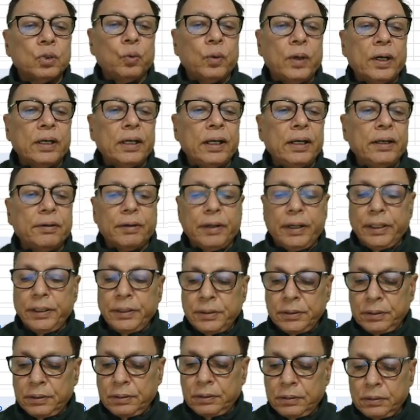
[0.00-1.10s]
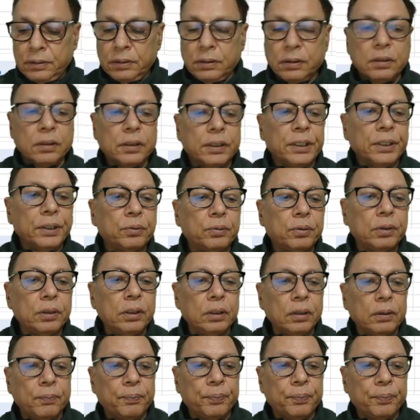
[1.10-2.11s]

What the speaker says: what I tried, equal,